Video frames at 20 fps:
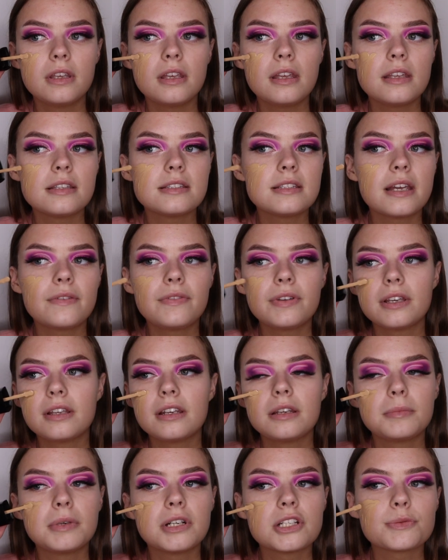It's never
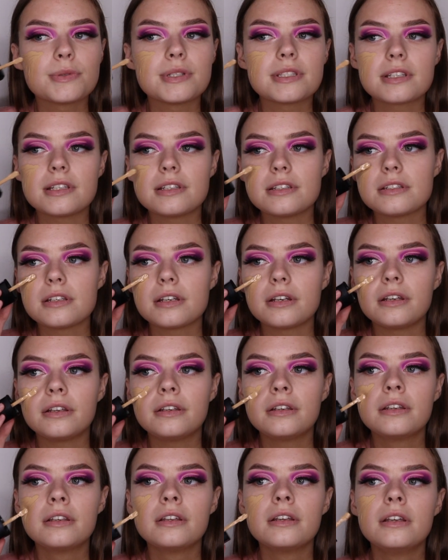gonna match my skin
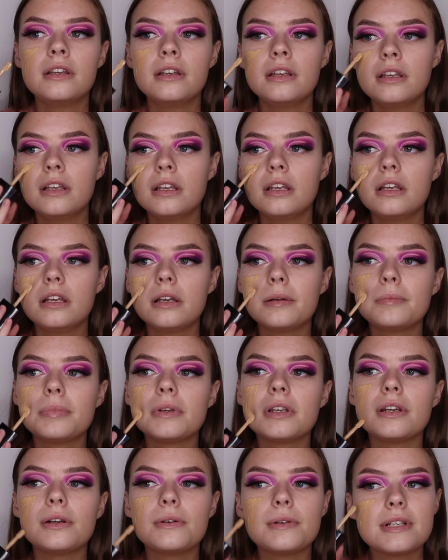tone.
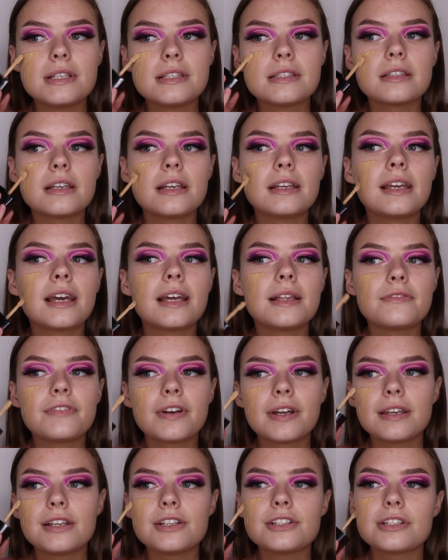But I get
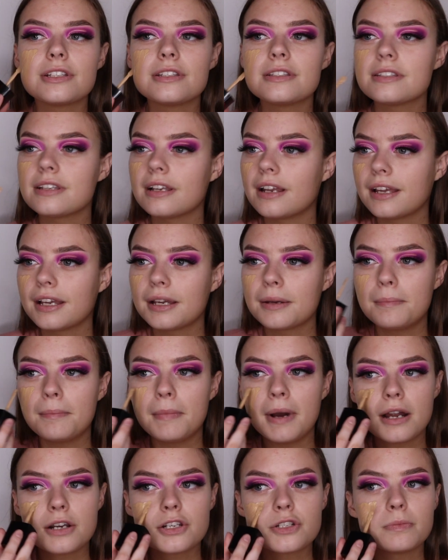foundations to like
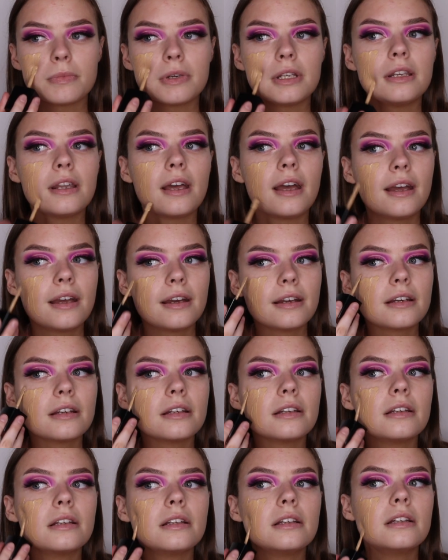match my neck.
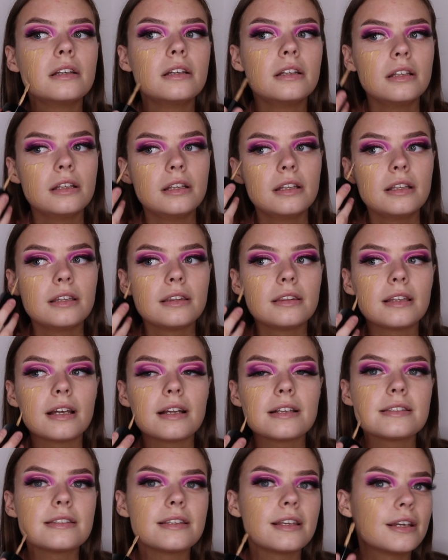
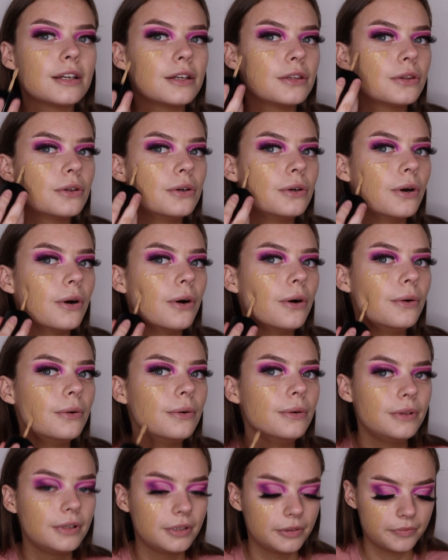That's like the
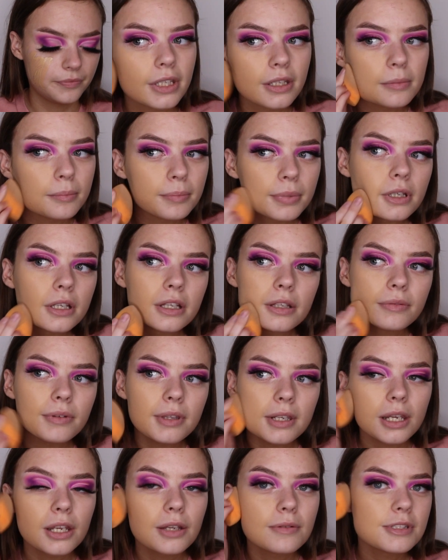goal. But you
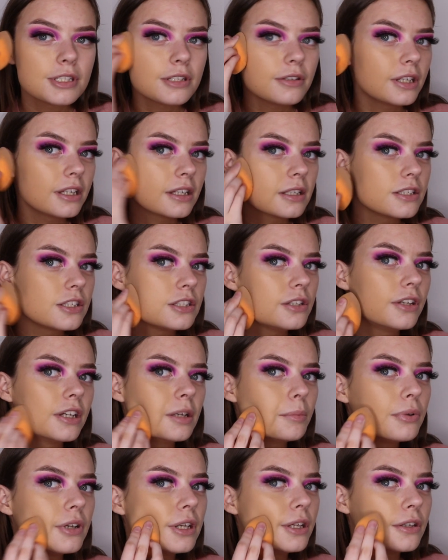know, it's doing
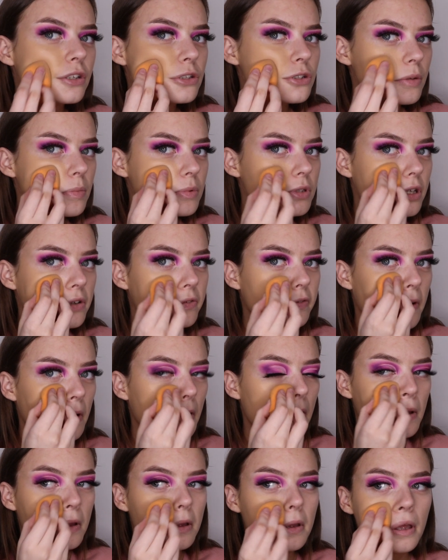a pretty good job so
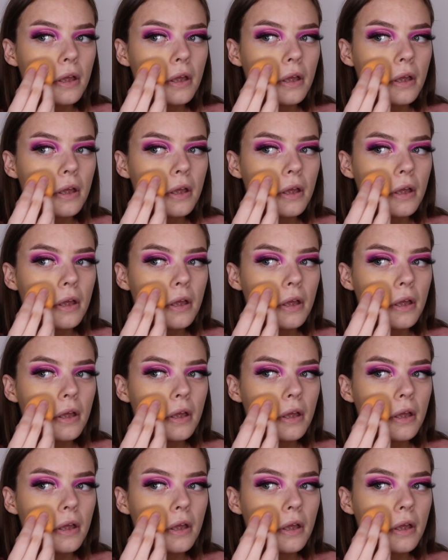far.